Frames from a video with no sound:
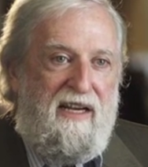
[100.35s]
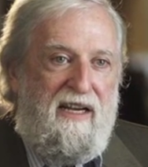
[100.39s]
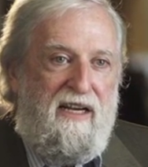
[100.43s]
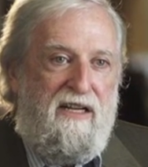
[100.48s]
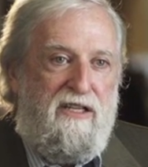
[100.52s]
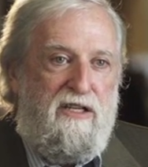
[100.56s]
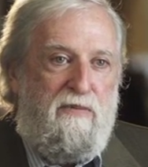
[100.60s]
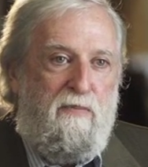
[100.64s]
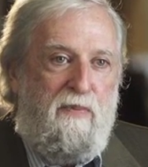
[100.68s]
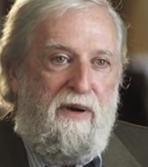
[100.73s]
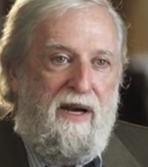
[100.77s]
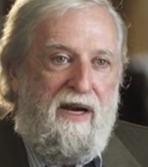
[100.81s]

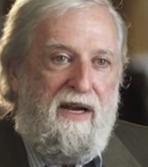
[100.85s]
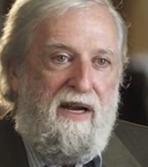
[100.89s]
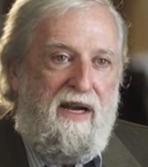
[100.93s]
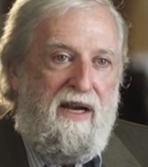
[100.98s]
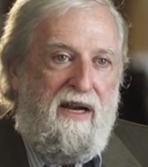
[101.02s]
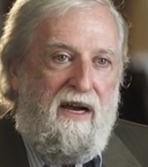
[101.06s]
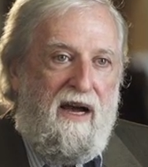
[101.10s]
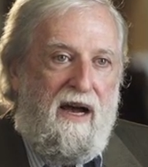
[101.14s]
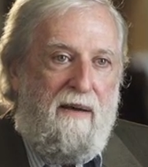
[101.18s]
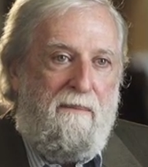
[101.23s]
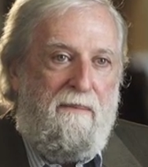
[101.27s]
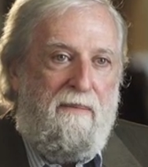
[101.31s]
It's
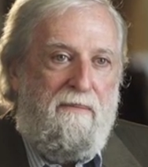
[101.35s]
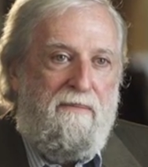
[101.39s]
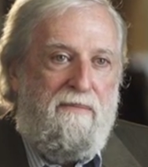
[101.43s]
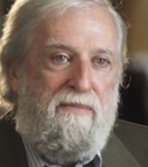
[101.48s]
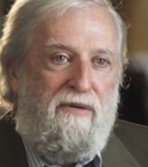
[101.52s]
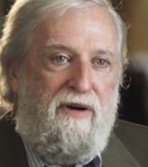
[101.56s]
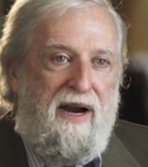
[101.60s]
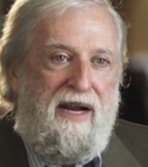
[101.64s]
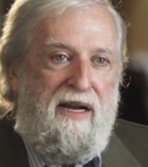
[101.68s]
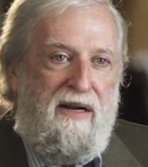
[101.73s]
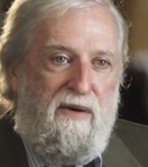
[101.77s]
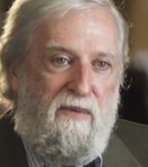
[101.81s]
picking up
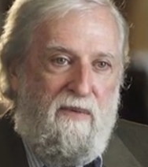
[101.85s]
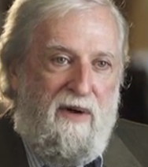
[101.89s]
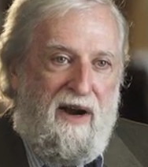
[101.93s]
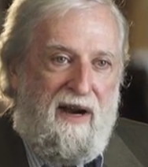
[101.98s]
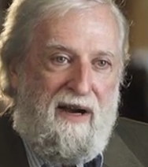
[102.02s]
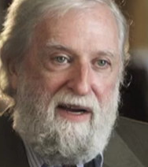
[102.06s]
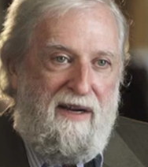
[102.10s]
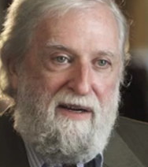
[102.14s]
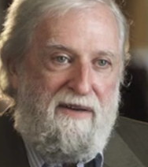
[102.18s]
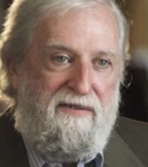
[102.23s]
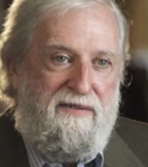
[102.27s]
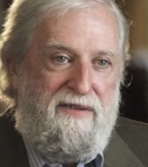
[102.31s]
brain
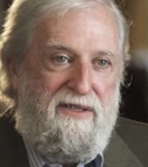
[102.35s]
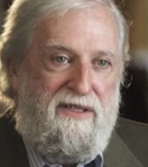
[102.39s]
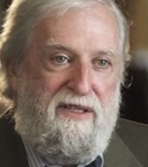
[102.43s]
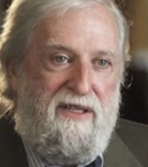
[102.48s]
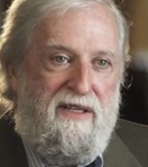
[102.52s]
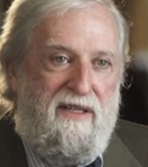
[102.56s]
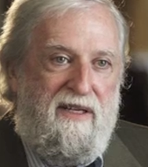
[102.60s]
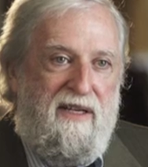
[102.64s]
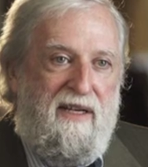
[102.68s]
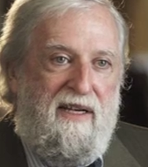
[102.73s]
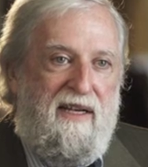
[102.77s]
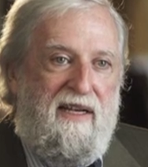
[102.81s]
waves.
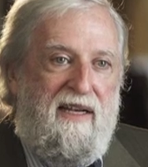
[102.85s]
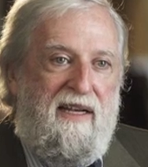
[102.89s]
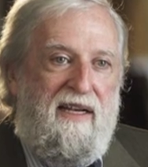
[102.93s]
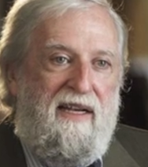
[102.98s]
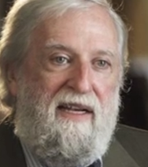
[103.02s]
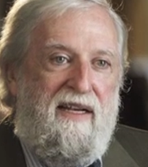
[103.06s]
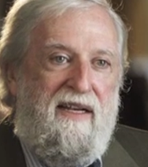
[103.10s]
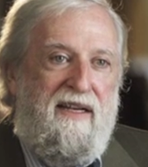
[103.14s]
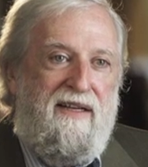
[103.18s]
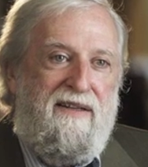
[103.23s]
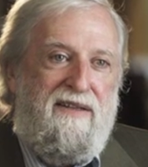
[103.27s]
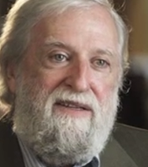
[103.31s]

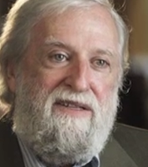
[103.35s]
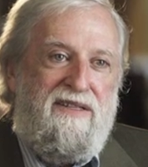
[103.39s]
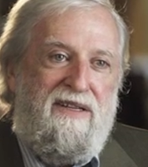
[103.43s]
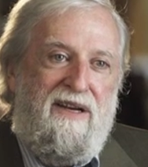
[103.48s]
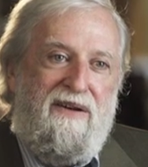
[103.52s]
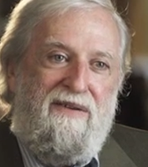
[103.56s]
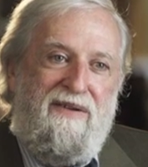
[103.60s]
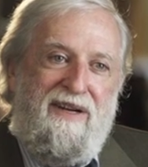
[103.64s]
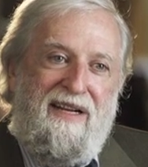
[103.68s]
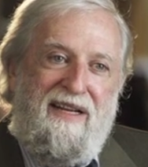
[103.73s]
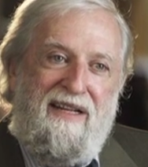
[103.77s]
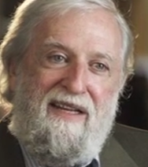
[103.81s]
And
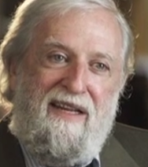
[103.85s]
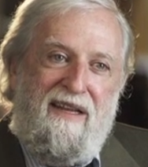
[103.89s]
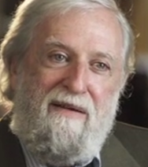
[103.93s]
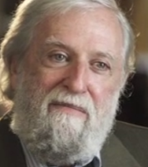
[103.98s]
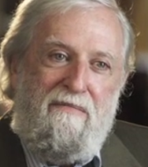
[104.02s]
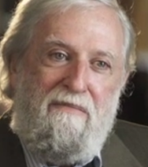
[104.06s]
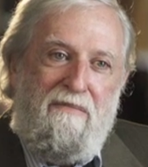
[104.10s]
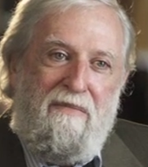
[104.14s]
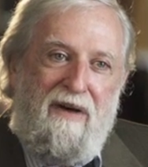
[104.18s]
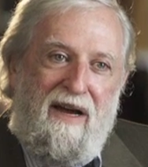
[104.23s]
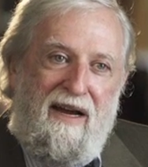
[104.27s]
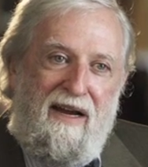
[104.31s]
so in the
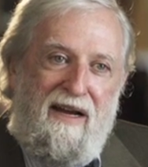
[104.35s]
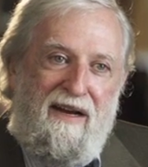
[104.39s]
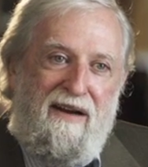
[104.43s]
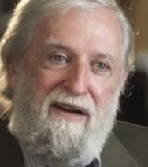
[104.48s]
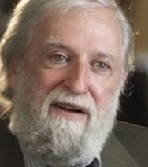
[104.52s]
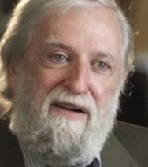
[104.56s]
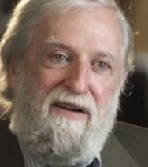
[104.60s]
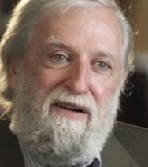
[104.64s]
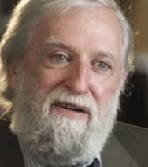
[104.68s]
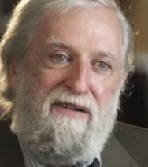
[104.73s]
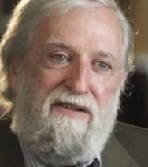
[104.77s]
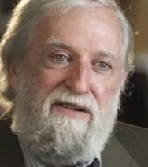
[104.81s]

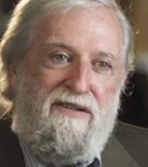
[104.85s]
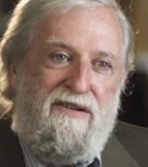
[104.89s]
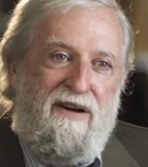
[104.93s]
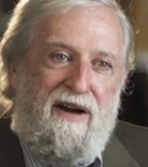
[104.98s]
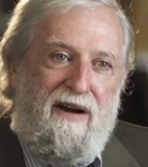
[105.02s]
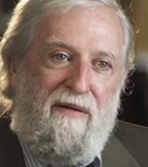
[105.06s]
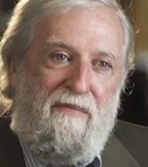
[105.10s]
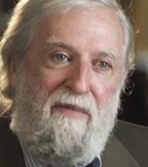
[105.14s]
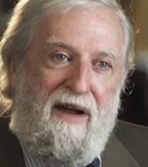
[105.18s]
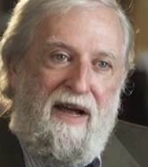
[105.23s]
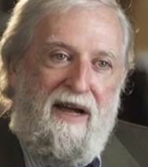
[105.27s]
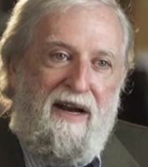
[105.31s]
minor
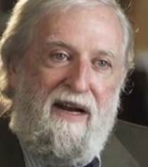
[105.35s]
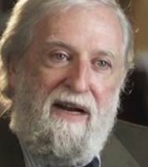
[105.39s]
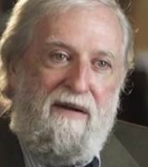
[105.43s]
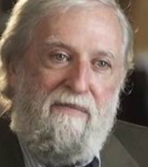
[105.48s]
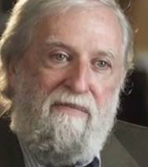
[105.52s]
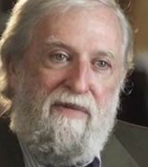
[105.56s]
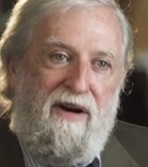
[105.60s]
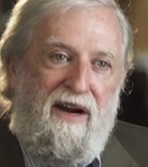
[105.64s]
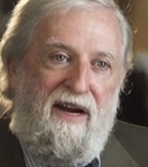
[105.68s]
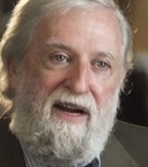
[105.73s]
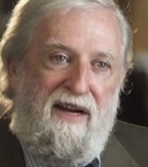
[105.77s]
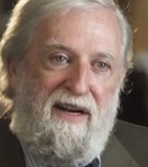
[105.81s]
traumatic
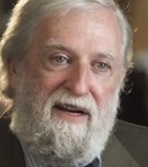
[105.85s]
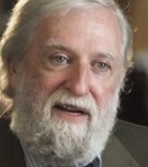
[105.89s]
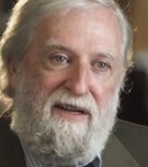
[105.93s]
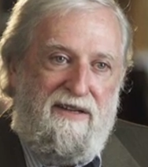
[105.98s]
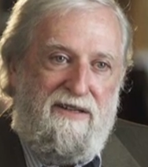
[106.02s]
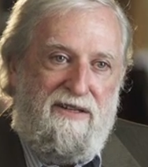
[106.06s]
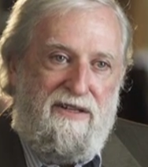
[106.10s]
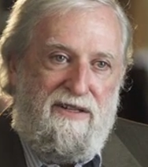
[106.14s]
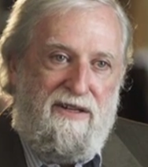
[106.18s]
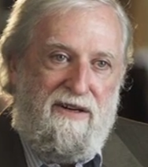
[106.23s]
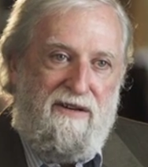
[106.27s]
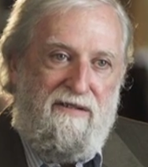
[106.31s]
brain
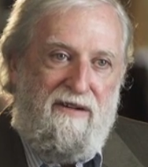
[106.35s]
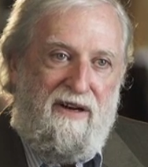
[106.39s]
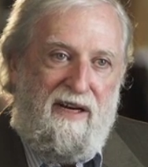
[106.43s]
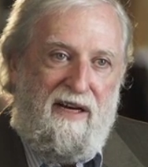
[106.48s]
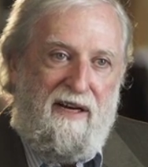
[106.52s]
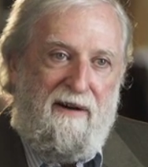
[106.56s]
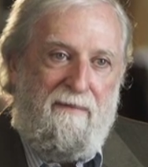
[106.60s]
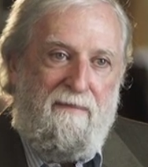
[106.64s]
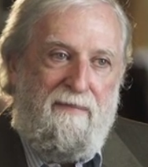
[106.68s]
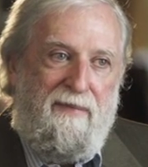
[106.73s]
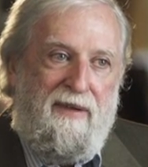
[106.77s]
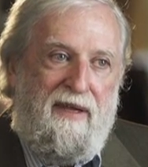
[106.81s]

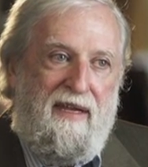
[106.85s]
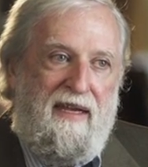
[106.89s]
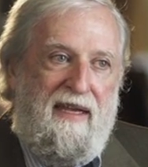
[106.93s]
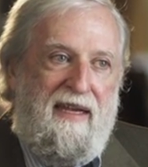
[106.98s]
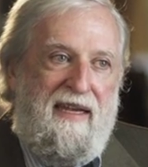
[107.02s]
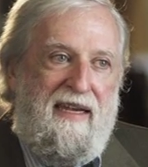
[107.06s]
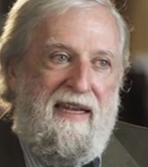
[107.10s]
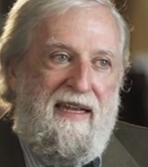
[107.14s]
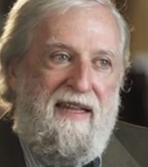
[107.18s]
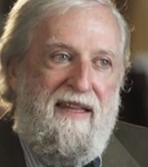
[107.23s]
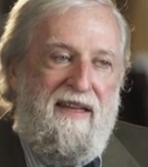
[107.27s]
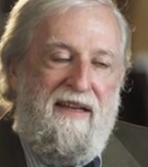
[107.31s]
injury,
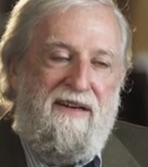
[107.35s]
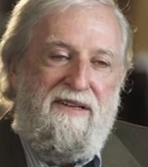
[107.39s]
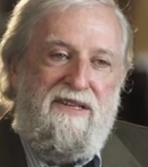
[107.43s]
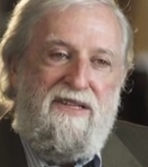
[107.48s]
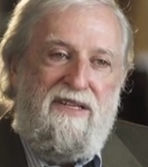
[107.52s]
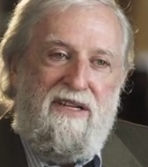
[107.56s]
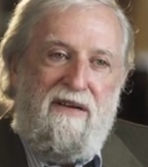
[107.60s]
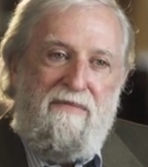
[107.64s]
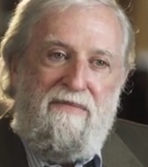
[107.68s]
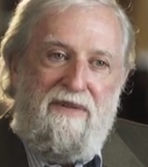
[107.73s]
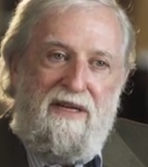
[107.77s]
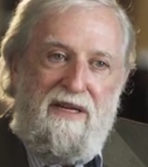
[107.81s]
there's
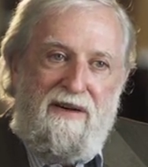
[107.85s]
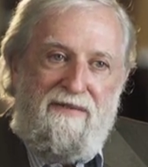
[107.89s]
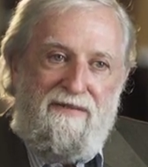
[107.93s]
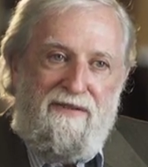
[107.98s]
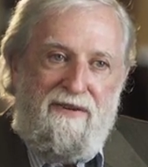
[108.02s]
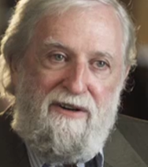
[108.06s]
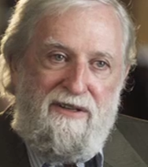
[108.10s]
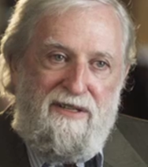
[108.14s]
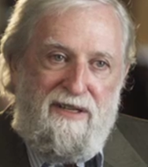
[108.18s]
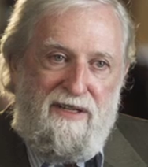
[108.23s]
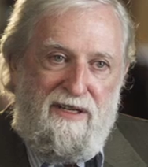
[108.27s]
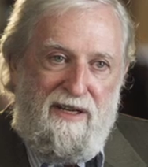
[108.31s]
some
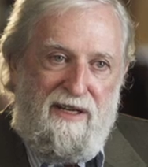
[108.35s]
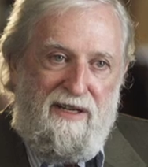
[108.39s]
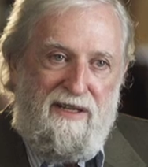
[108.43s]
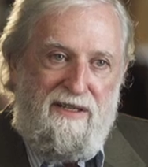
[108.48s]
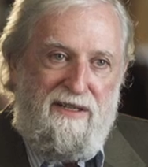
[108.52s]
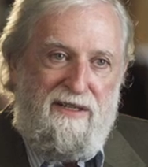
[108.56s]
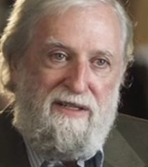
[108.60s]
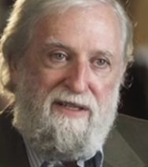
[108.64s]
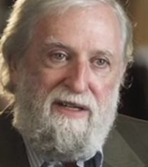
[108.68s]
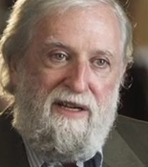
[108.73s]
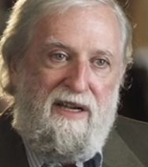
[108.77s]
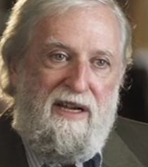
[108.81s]

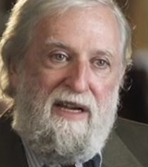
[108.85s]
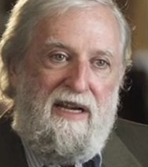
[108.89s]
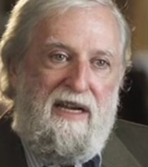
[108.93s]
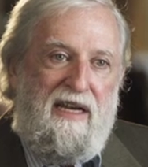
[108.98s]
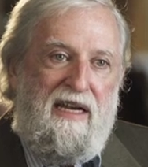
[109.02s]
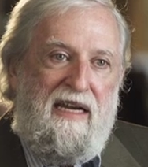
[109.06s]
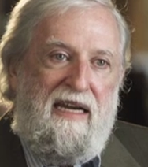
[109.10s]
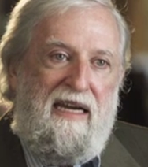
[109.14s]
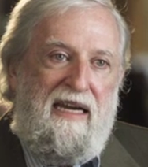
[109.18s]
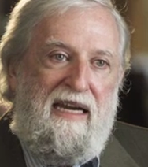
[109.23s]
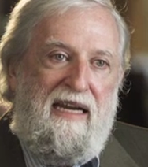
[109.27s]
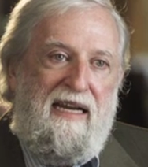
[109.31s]
differences
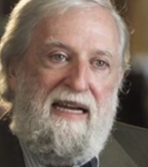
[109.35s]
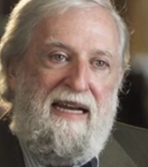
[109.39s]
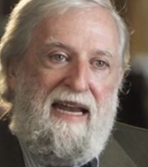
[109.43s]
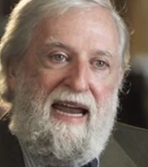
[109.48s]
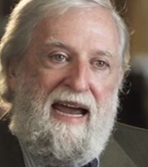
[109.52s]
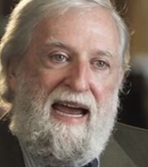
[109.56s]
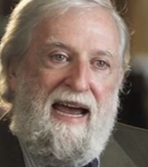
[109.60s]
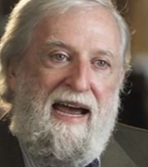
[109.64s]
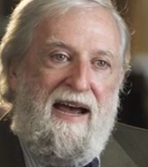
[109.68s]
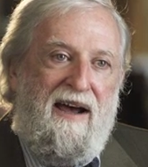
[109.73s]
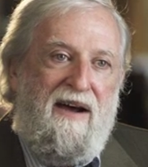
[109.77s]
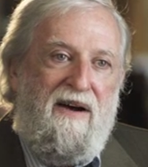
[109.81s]
in
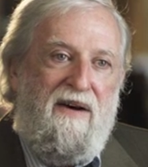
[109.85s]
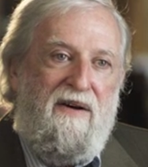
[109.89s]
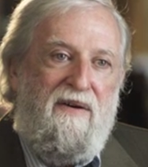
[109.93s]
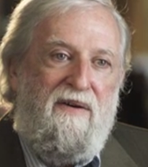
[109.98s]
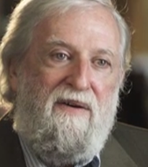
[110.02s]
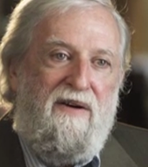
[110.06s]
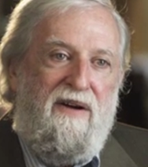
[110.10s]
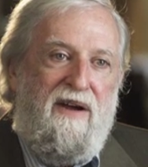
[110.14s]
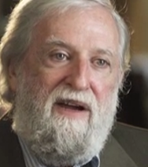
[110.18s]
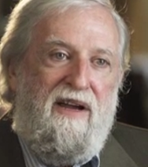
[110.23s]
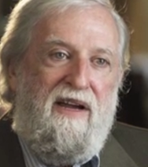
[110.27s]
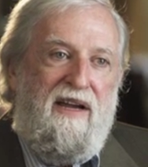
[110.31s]

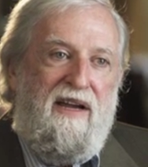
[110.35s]
how